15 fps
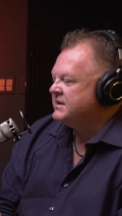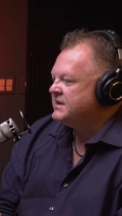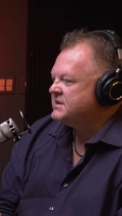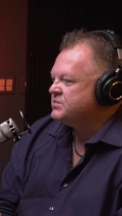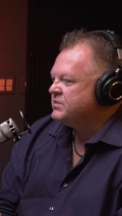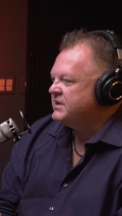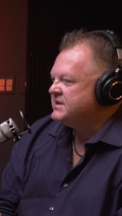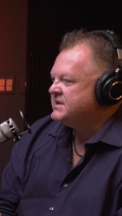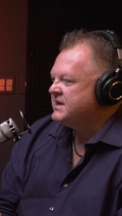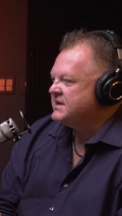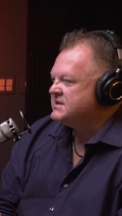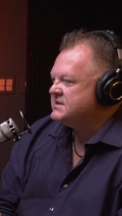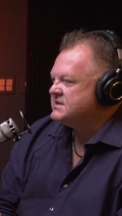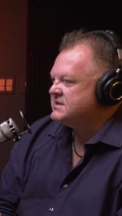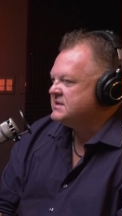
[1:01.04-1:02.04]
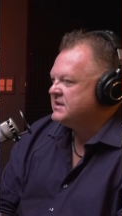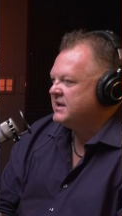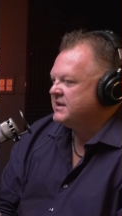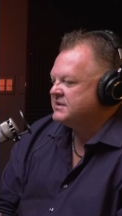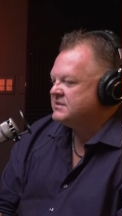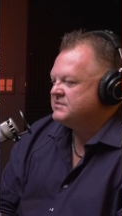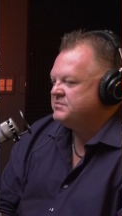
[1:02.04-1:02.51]
And that's what it takes is
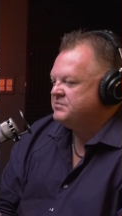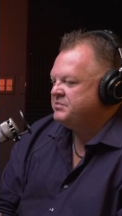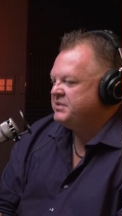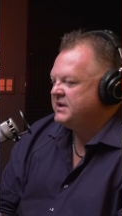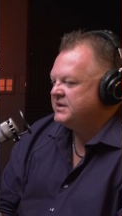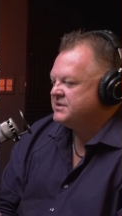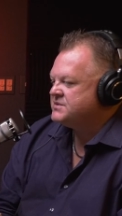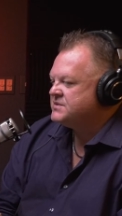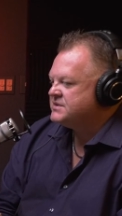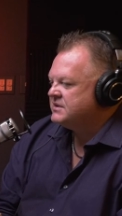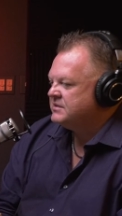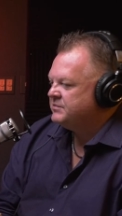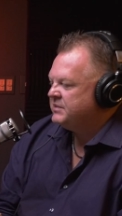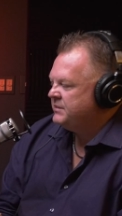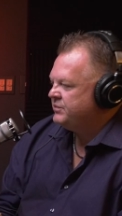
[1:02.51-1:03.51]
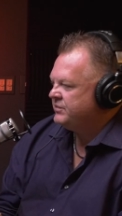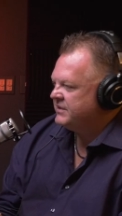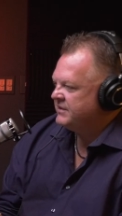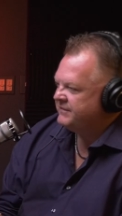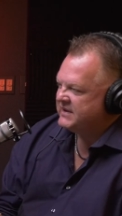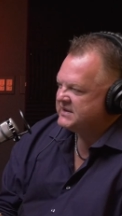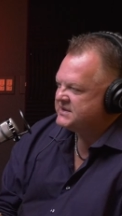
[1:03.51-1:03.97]
like being interested in people
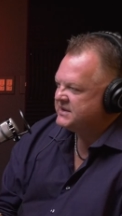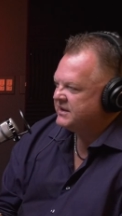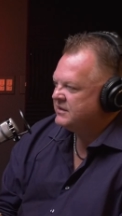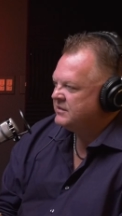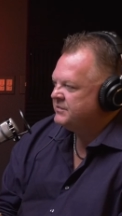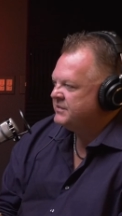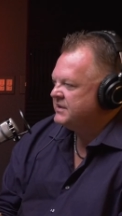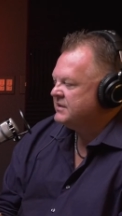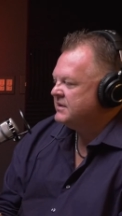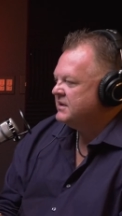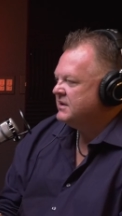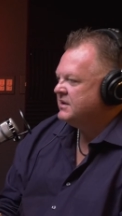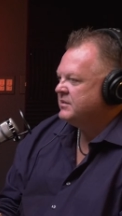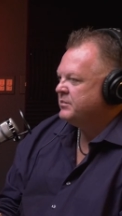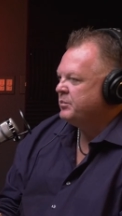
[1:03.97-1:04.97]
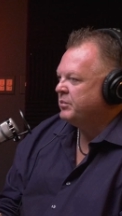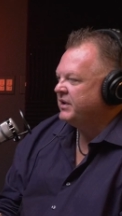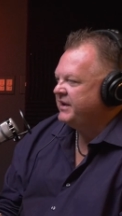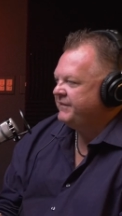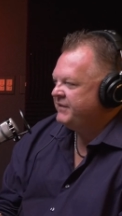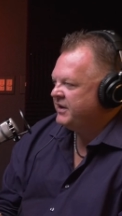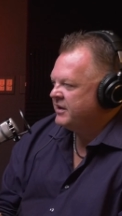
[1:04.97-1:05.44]
and investing in them and
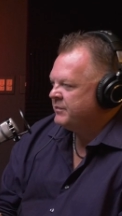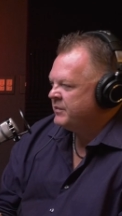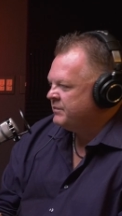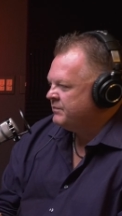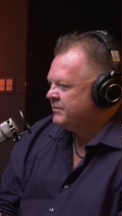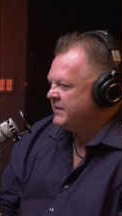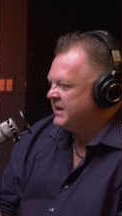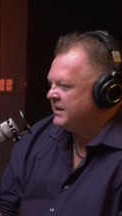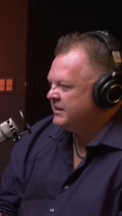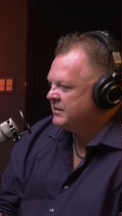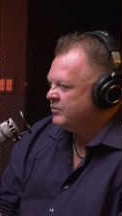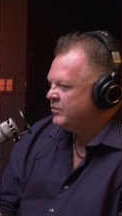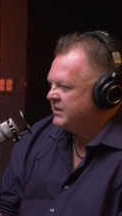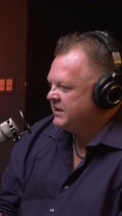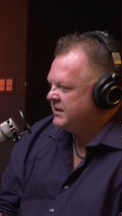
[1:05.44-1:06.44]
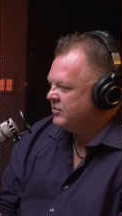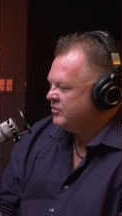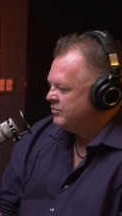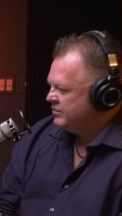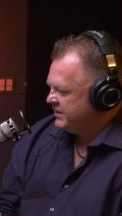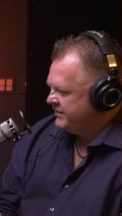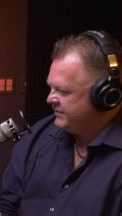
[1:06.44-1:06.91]
believing them in them when they
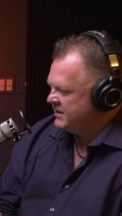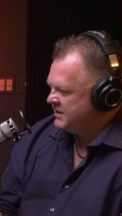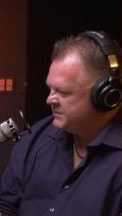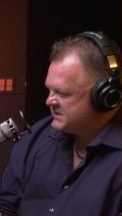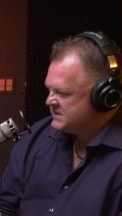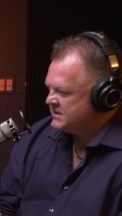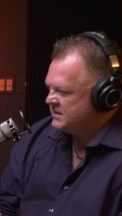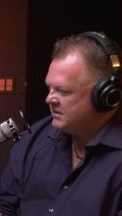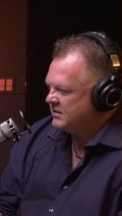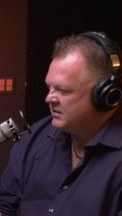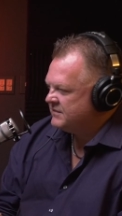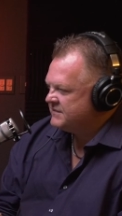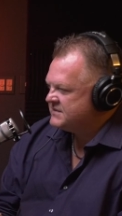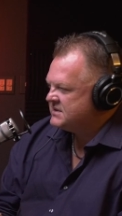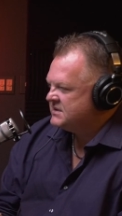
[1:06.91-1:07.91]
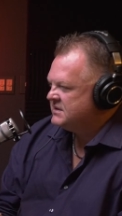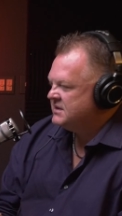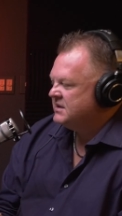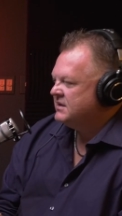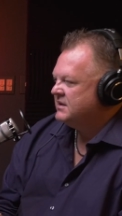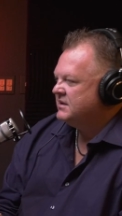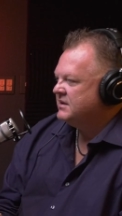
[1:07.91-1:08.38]
don't believe in themselves mm.